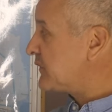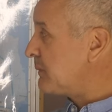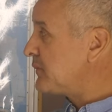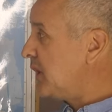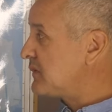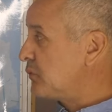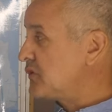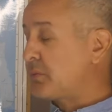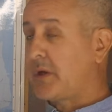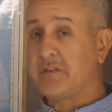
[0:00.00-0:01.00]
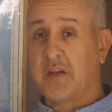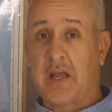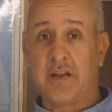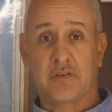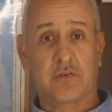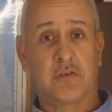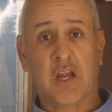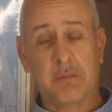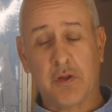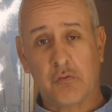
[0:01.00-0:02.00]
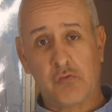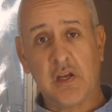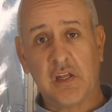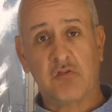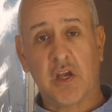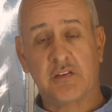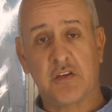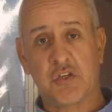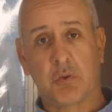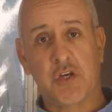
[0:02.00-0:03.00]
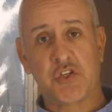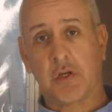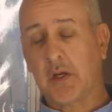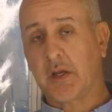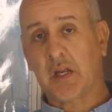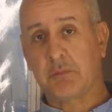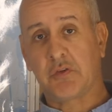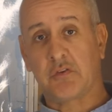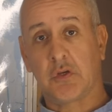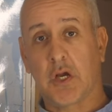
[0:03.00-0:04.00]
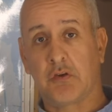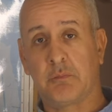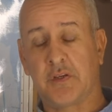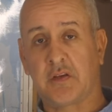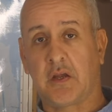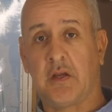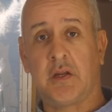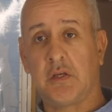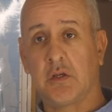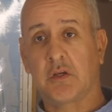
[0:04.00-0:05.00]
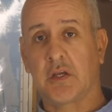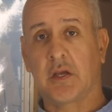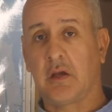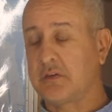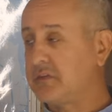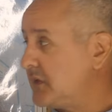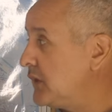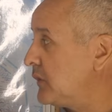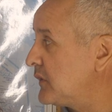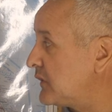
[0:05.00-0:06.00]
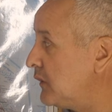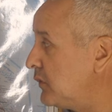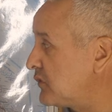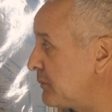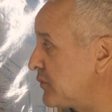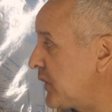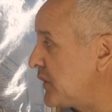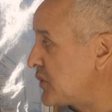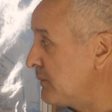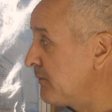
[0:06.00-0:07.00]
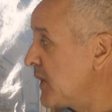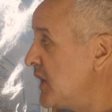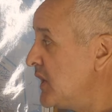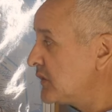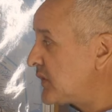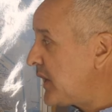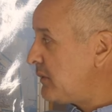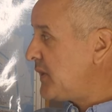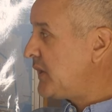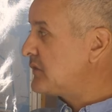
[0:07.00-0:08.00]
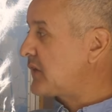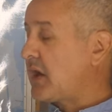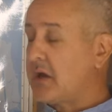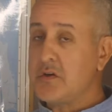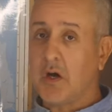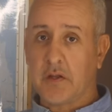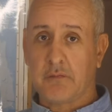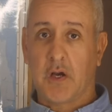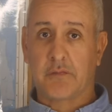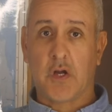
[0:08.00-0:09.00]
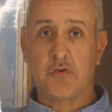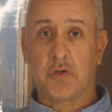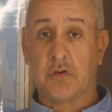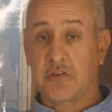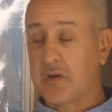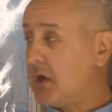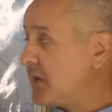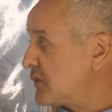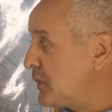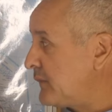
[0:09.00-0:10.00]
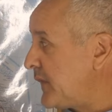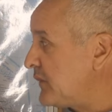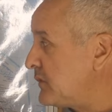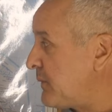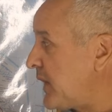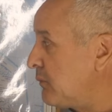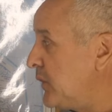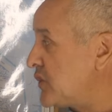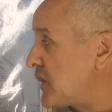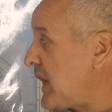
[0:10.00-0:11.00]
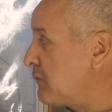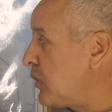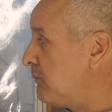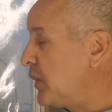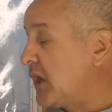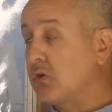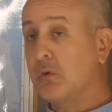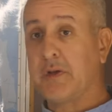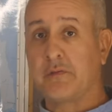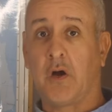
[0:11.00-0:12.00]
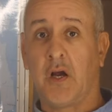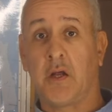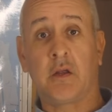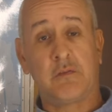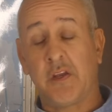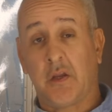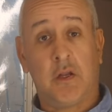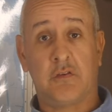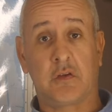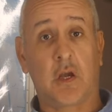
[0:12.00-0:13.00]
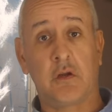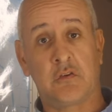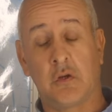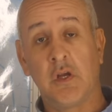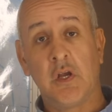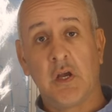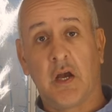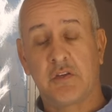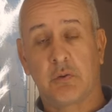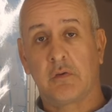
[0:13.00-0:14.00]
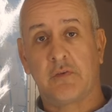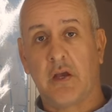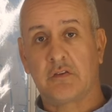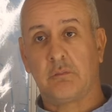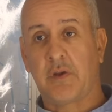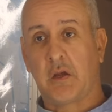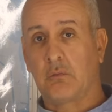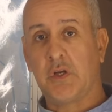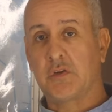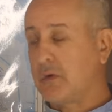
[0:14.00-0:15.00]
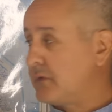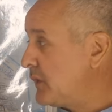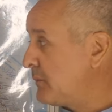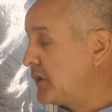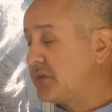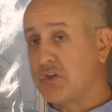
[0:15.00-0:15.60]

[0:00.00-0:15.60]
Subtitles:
sometimes 120, and it's going to be a really rare situation. You're going to get up to 200%, and then you're looking at a serious, serious operation. So that means that a 9,500 and certainly a 12,000 pound winch and one block will be fine. I don't think you need to go to a 12,000 pound winch for most